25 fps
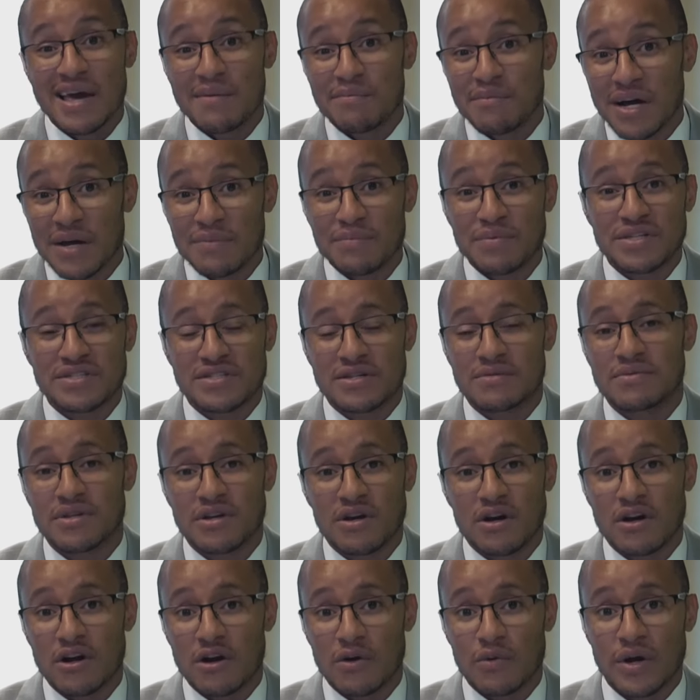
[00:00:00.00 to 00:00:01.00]
It might be
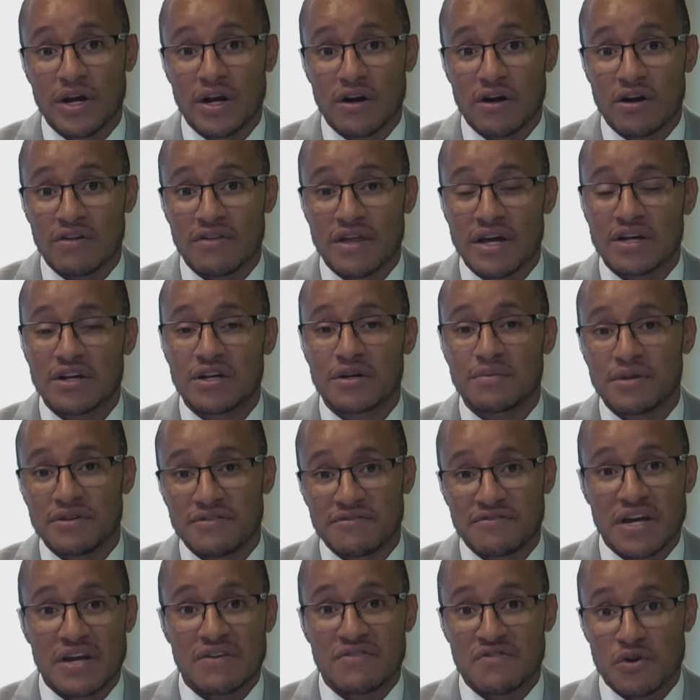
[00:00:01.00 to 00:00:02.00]
something on our radar that could
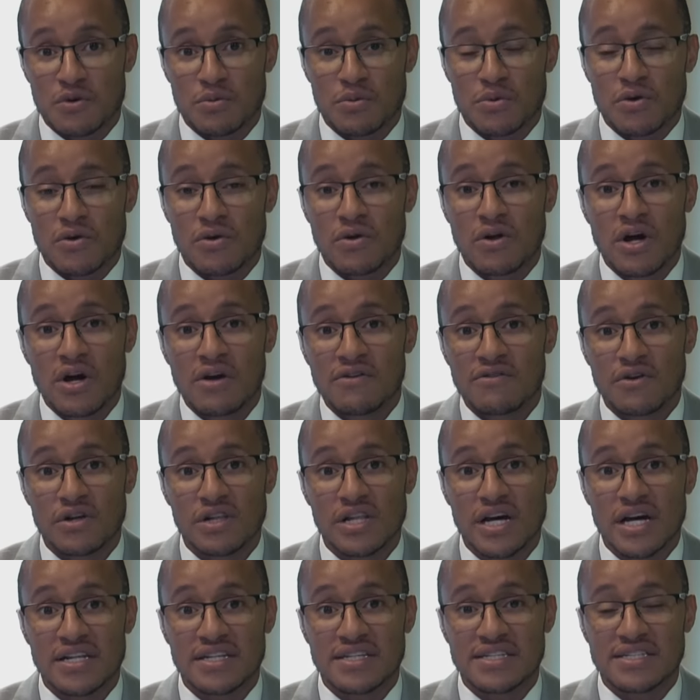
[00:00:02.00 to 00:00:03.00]
be favorable
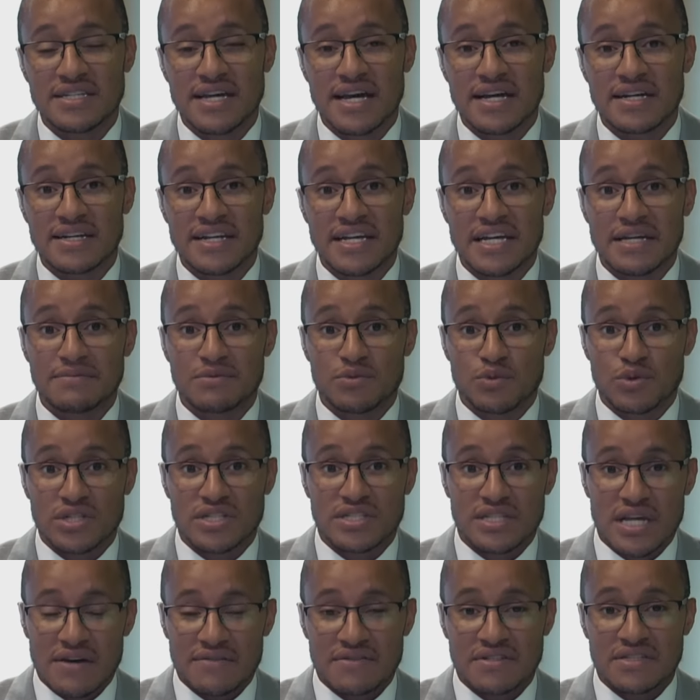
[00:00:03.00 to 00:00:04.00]
for a lot of these tech names,
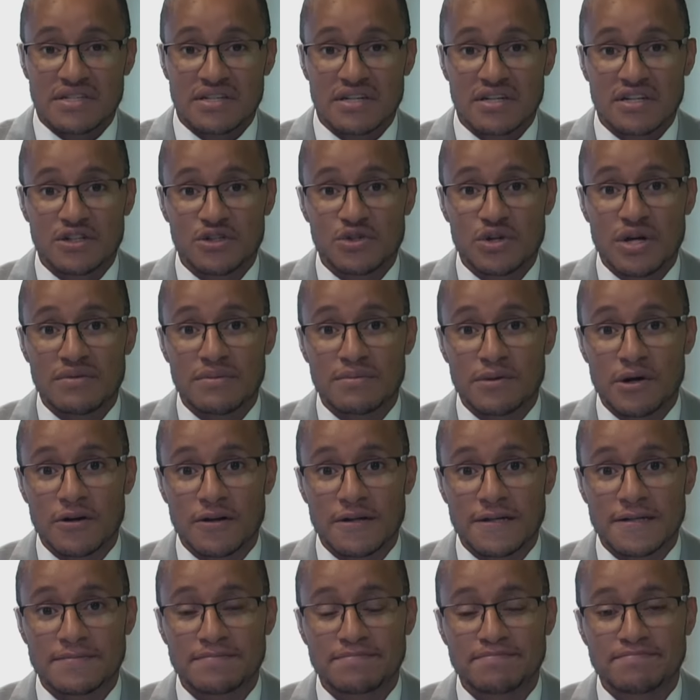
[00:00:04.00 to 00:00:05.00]
which is obviously going to drive the
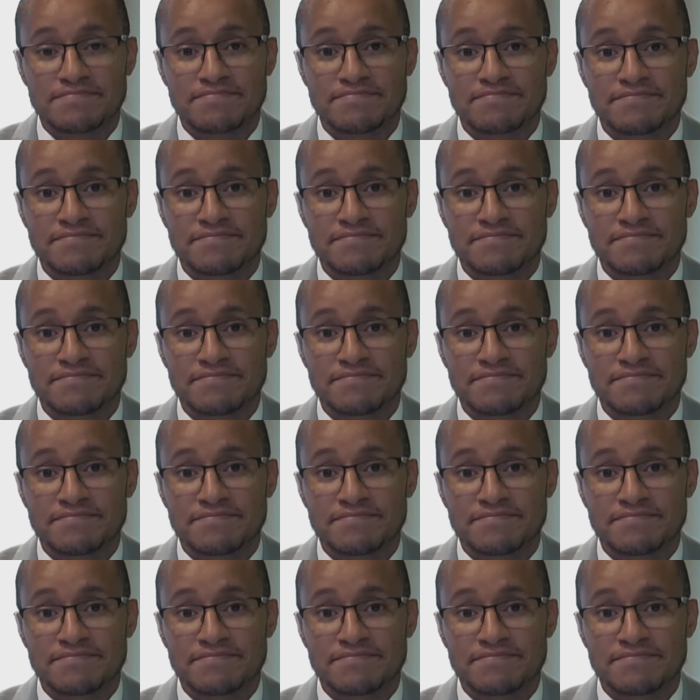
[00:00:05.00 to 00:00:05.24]
market.